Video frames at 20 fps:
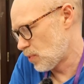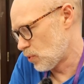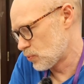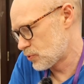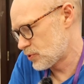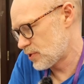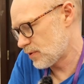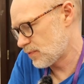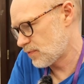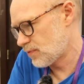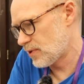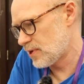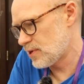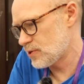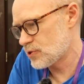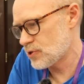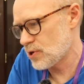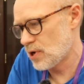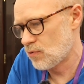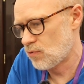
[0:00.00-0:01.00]
Baltic
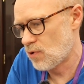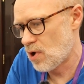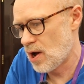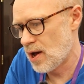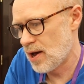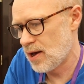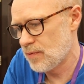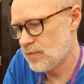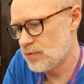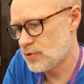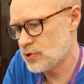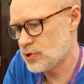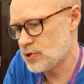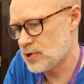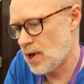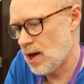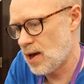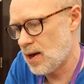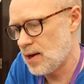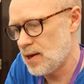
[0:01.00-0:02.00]
fleet
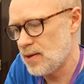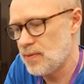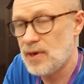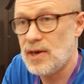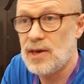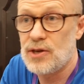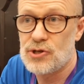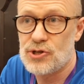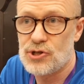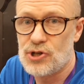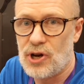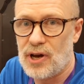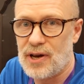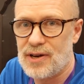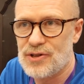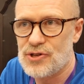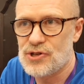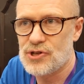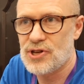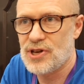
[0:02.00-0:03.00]
arrives in the East
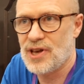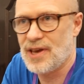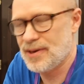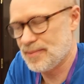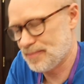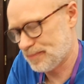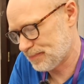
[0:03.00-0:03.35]
China Sea.